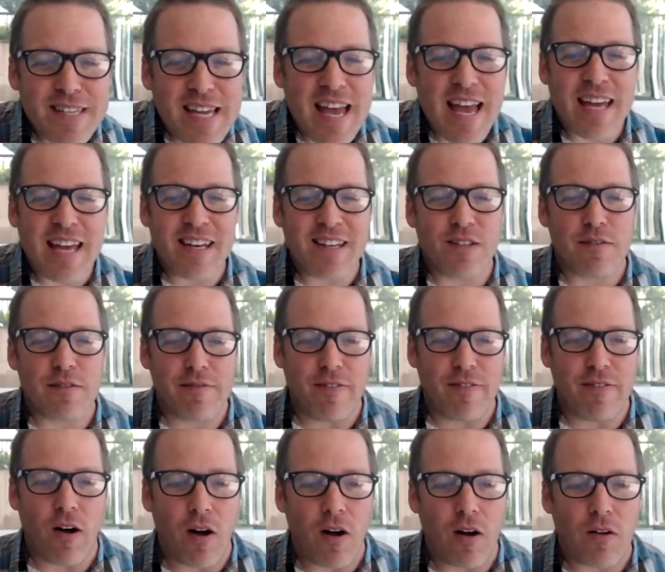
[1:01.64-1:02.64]
to head into
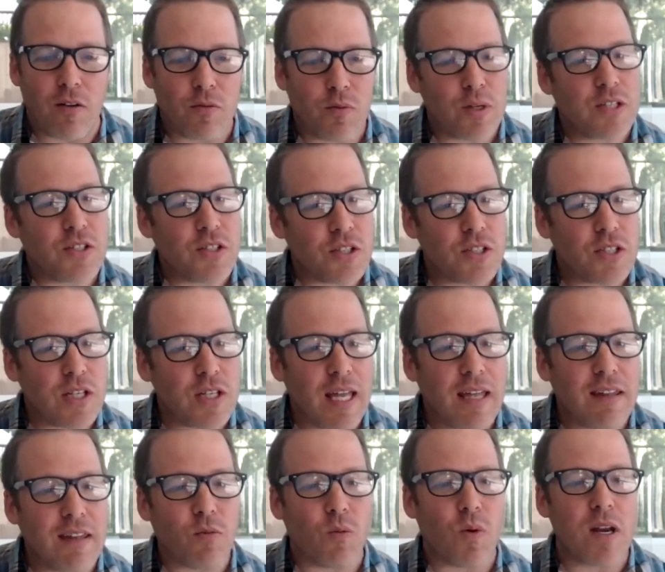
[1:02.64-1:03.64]
fall, which
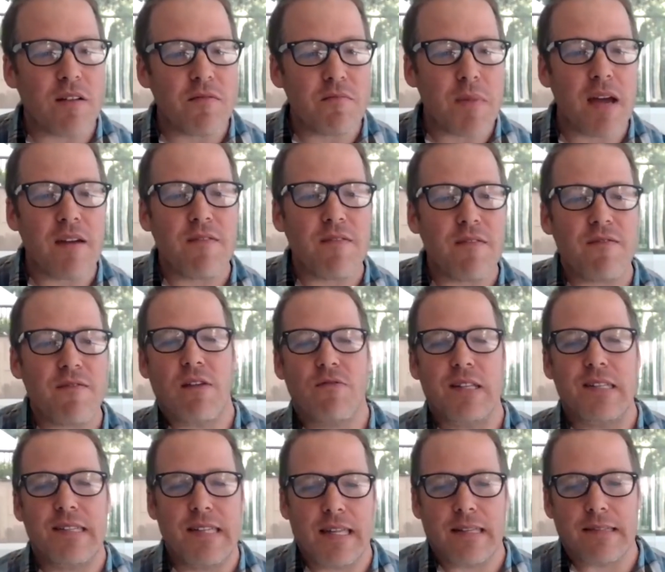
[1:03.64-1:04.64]
is one of my
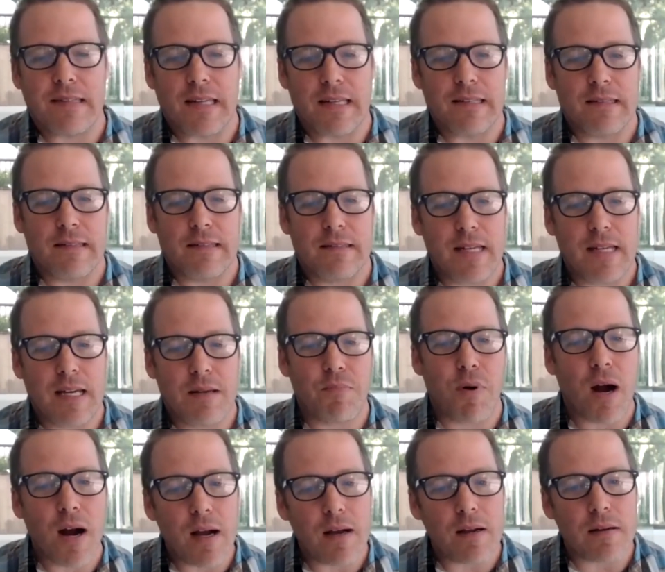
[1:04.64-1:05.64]
favorite seasons, in
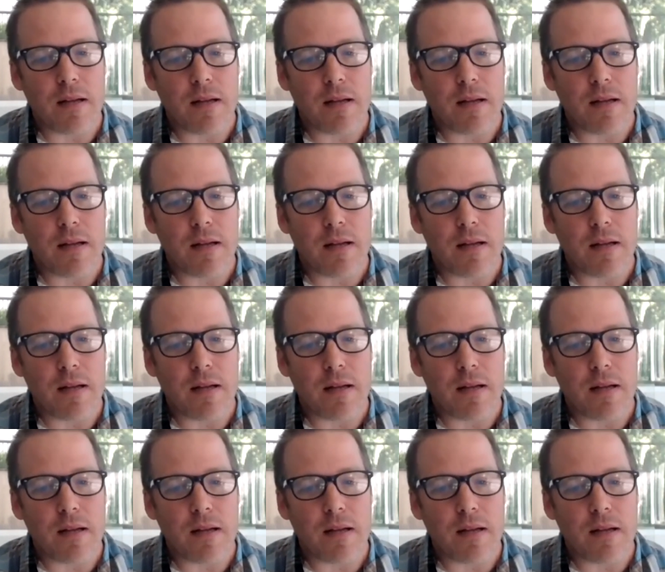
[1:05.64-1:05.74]
part